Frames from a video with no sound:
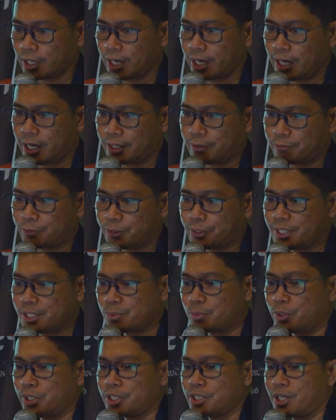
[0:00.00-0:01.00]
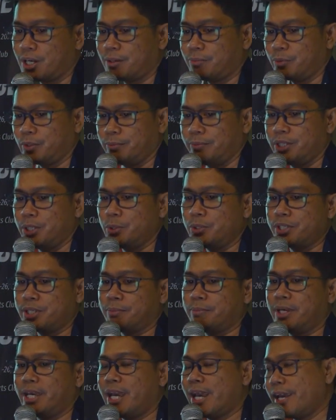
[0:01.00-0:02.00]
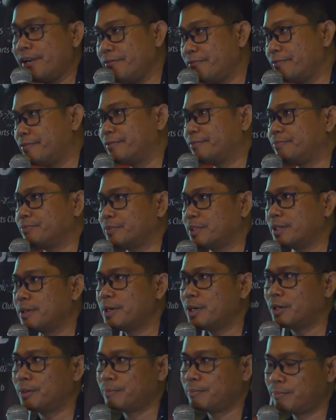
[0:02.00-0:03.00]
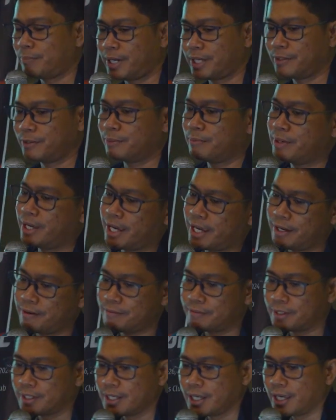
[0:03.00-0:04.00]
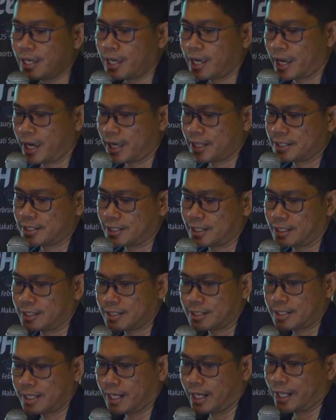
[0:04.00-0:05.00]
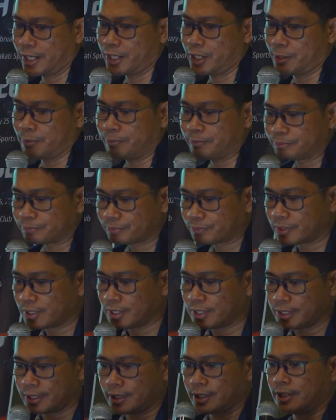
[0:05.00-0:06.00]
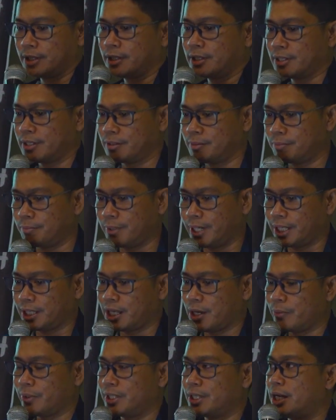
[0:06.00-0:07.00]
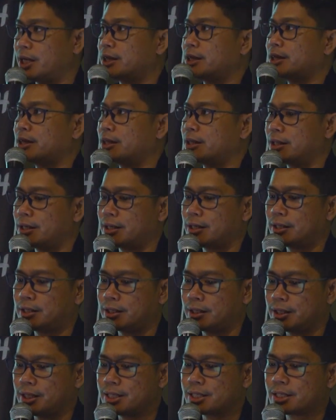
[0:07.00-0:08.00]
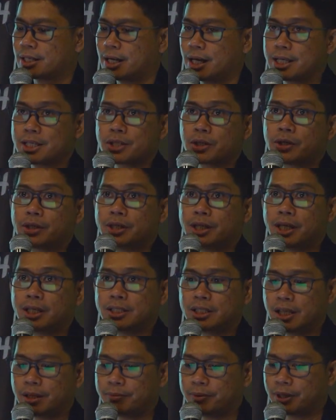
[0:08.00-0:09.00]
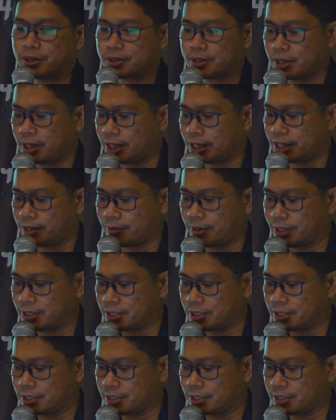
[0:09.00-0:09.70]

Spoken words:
And for this workshop, we'll be using Behave, Python Behave, and Selenium. But I will not discuss or dig deep into Selenium.